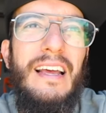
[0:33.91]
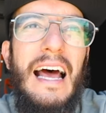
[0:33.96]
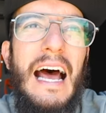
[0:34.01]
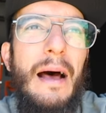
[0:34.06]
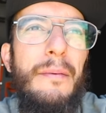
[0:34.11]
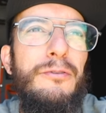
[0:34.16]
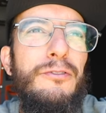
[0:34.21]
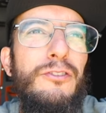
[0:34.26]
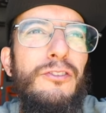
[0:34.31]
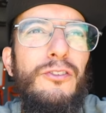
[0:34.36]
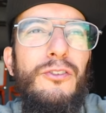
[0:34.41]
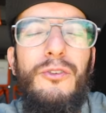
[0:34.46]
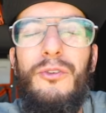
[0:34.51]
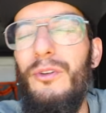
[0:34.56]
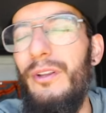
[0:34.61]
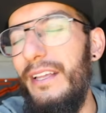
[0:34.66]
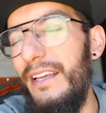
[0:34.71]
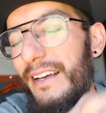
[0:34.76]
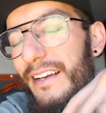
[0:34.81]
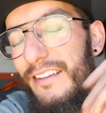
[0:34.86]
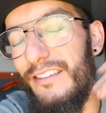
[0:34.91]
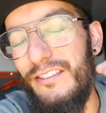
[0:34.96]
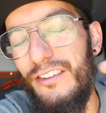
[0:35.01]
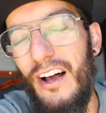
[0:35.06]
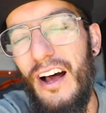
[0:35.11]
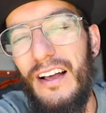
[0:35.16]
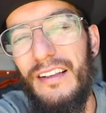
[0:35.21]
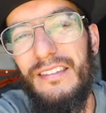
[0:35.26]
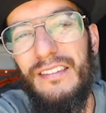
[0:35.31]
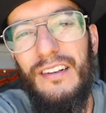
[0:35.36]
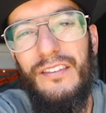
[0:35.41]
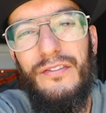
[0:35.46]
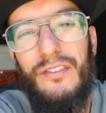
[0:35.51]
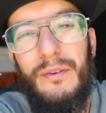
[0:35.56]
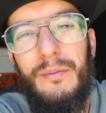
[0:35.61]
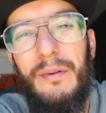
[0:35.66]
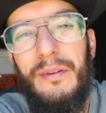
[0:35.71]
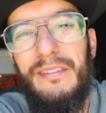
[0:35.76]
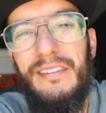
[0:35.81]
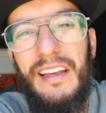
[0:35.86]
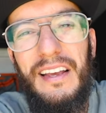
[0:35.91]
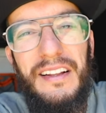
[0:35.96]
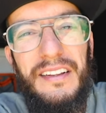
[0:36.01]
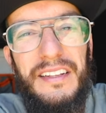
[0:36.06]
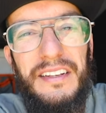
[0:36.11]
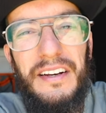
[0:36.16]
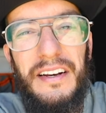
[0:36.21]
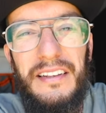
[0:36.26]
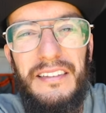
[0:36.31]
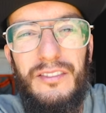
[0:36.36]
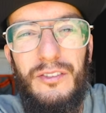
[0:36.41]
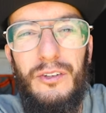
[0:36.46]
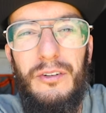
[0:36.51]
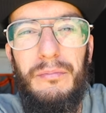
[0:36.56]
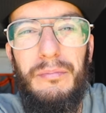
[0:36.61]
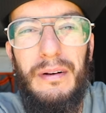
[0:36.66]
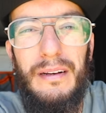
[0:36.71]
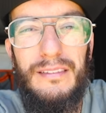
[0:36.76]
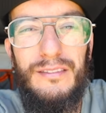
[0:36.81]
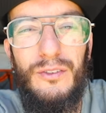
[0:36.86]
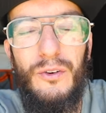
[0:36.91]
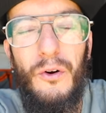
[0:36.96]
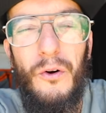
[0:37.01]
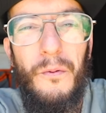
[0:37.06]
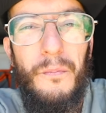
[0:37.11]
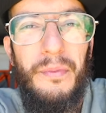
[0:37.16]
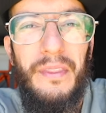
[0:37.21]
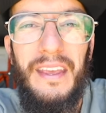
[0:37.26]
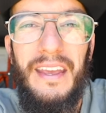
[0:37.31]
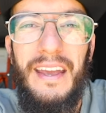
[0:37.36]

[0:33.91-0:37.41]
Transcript: absolutely exhausted from the daily hustle and bustle